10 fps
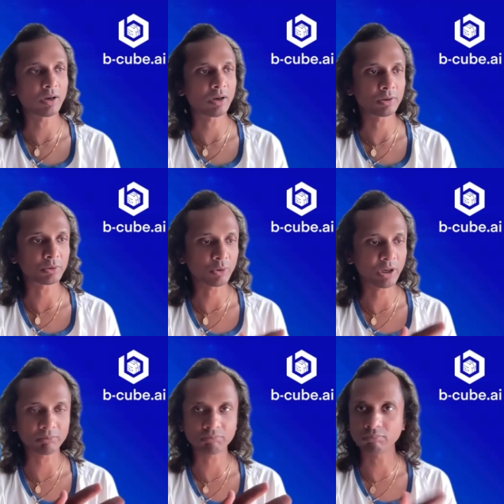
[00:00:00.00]
uh, to
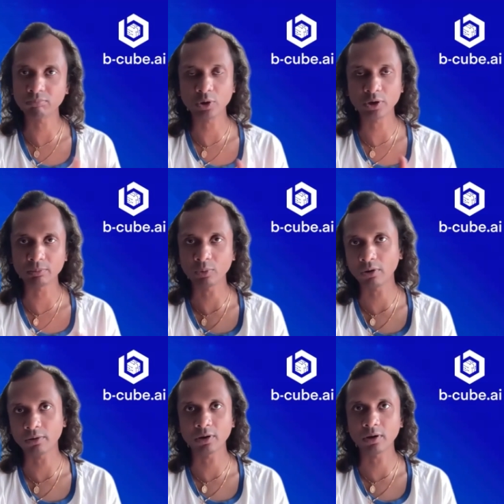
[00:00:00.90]
get more and
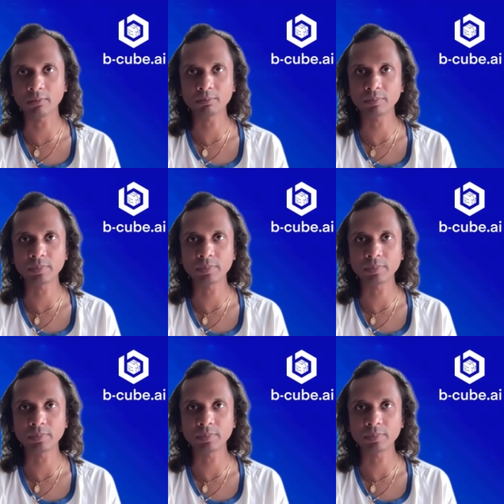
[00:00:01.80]
more uh,